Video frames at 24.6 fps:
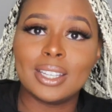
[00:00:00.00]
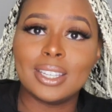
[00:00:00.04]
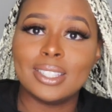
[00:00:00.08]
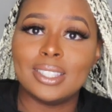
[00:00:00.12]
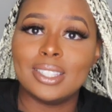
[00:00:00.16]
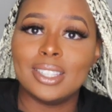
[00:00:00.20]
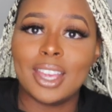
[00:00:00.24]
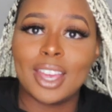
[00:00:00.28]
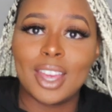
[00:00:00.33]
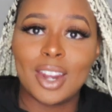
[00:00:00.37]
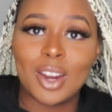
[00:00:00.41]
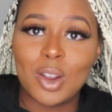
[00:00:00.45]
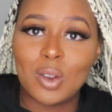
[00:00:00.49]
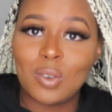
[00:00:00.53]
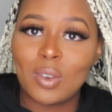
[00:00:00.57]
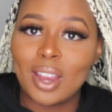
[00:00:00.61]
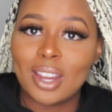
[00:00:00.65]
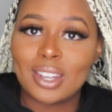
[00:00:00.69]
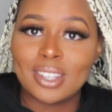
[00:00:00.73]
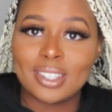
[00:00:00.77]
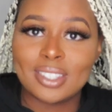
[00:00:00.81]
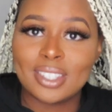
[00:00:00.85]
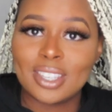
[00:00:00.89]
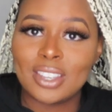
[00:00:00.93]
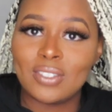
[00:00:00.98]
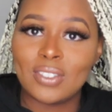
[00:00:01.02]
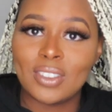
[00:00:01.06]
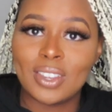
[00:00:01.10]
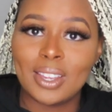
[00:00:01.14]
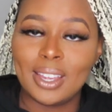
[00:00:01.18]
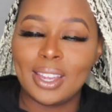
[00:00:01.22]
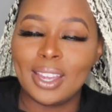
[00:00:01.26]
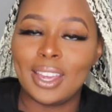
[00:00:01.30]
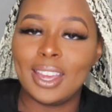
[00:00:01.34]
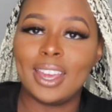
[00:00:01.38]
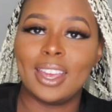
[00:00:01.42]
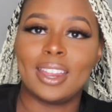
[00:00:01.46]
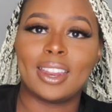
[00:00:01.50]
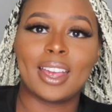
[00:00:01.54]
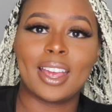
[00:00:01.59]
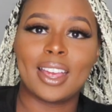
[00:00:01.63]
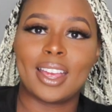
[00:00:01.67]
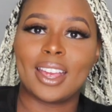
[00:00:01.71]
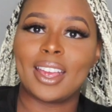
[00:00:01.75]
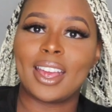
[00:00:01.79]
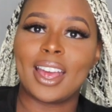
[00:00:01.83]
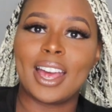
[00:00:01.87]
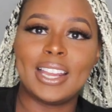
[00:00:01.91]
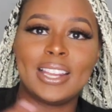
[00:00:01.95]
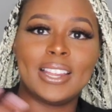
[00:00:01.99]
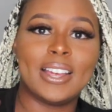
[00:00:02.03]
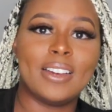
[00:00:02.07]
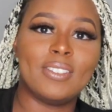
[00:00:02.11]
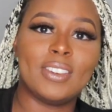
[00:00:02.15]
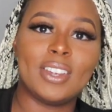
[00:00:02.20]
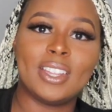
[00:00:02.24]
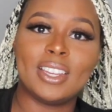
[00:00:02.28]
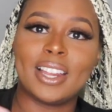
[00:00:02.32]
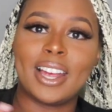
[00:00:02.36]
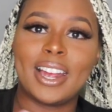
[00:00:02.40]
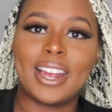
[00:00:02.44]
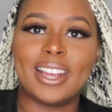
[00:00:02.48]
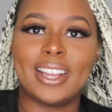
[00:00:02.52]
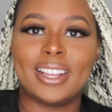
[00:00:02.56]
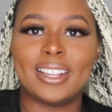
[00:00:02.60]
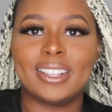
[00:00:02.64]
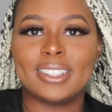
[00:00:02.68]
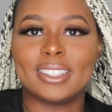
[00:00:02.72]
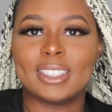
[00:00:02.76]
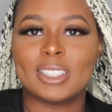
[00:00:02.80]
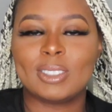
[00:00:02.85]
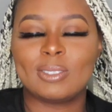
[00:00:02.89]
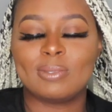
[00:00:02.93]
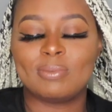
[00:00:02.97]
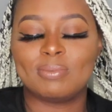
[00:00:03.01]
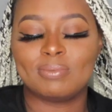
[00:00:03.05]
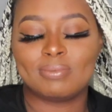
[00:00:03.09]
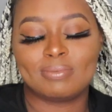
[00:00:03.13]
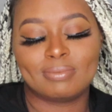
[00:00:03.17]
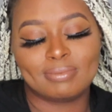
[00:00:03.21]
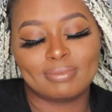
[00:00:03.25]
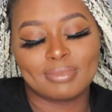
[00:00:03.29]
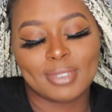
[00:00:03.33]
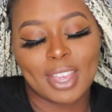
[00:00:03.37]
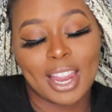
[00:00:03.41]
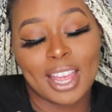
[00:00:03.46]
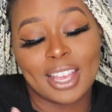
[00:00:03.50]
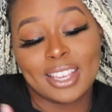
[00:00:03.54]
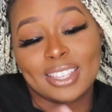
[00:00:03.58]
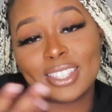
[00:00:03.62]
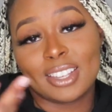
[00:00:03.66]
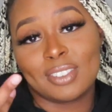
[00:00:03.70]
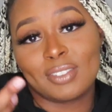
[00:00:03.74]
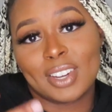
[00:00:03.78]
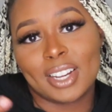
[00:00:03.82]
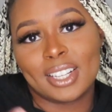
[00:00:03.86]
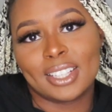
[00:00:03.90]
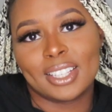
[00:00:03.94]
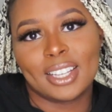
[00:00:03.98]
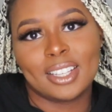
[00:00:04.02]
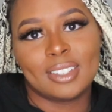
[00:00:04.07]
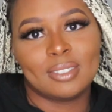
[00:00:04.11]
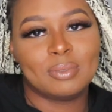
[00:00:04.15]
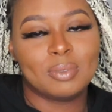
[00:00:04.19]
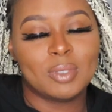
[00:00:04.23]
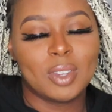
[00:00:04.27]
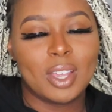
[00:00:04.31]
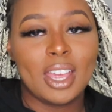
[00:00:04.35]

It's ghetto ratchet T V, and I, I love it. Like, I like stuff like that.